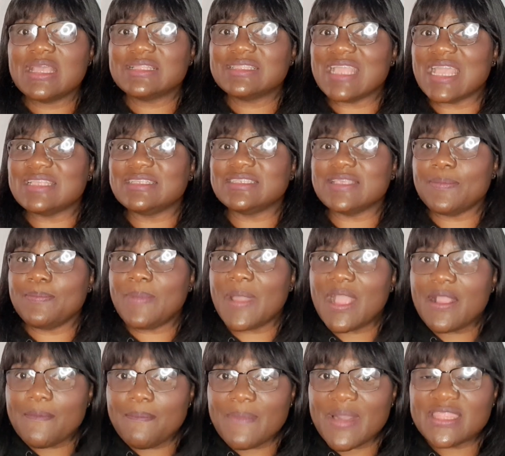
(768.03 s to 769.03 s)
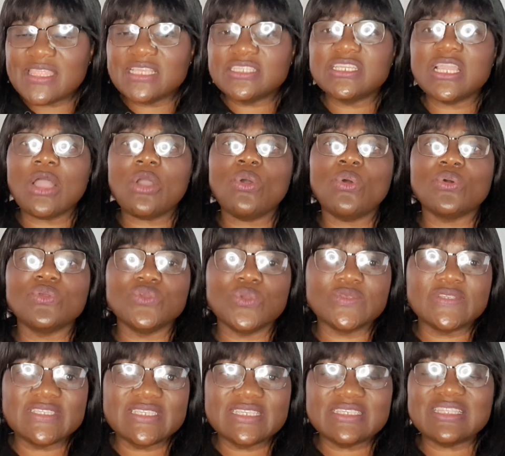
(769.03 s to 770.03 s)
that is a bank manager, or
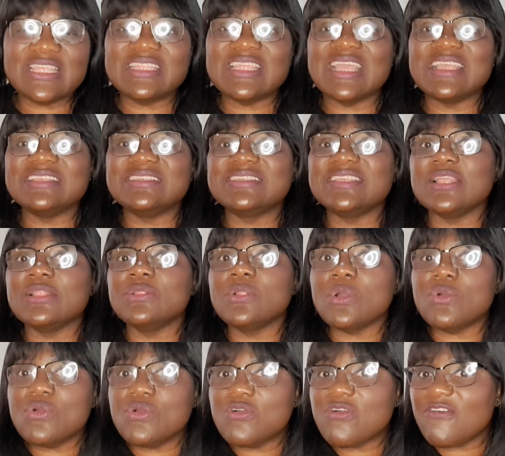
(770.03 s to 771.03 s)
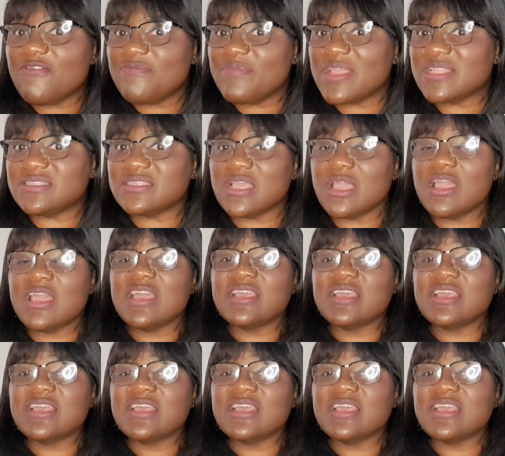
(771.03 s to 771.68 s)
your sister that is a local government